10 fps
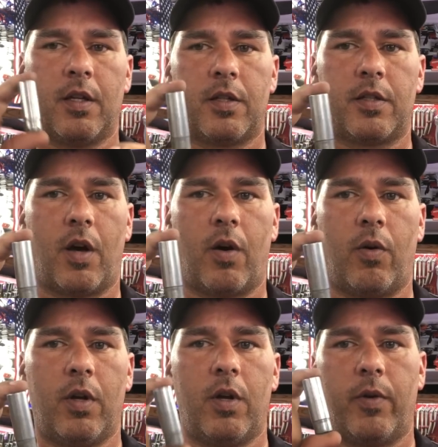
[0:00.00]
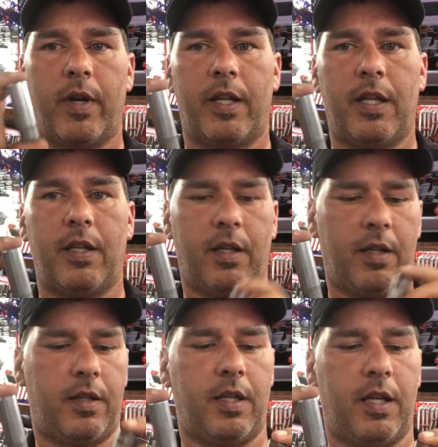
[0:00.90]
So we had
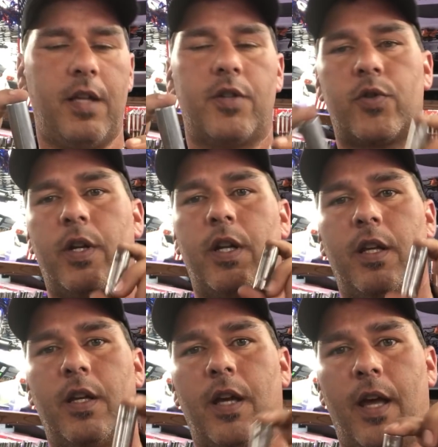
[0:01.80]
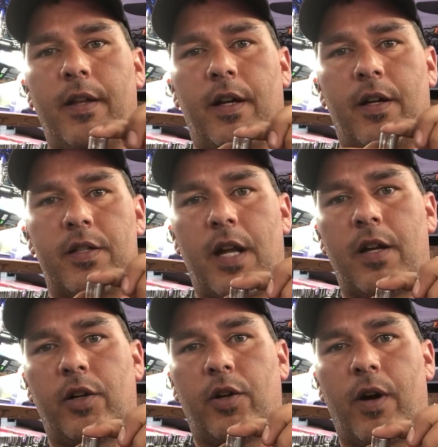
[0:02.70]
the heat treating, and then our
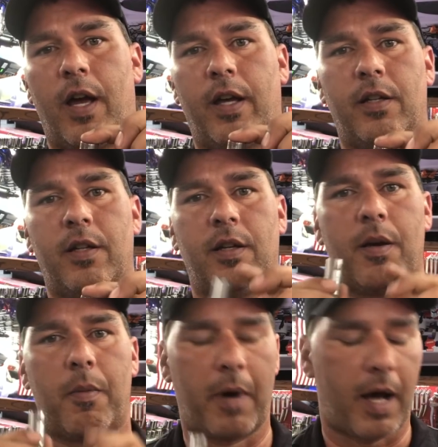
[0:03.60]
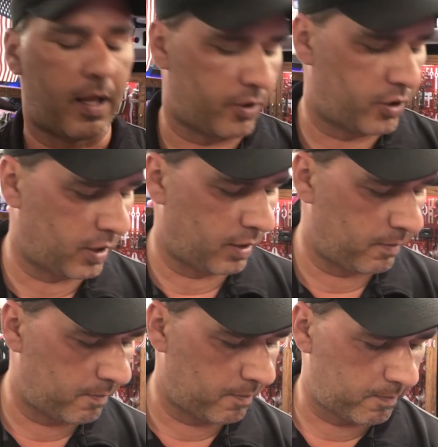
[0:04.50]
center grind, polishing.
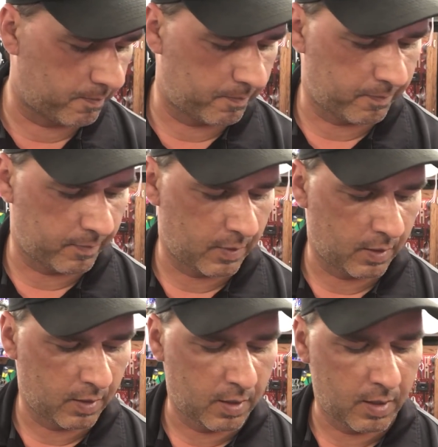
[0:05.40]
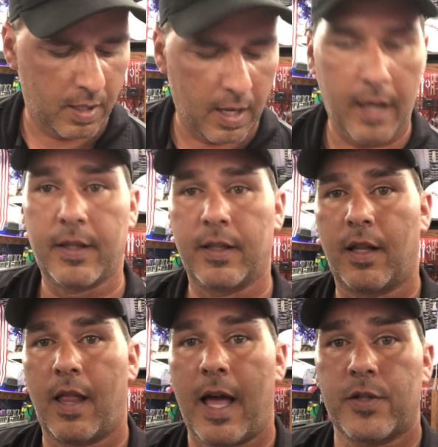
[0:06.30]
And then the
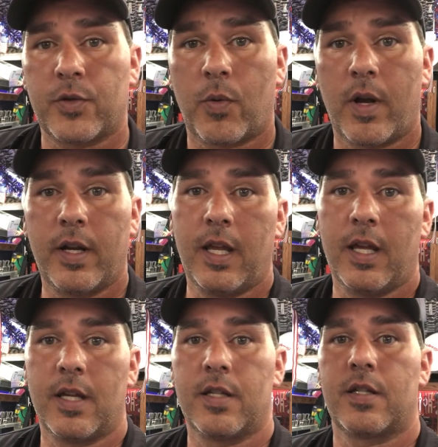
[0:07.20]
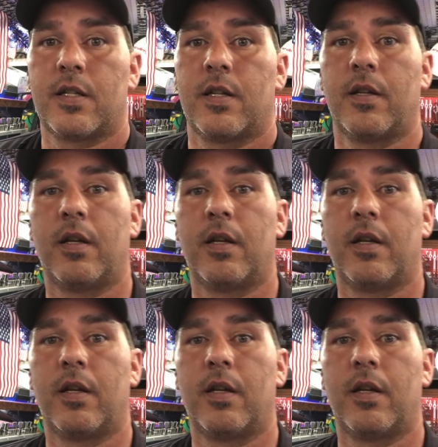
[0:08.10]
last one is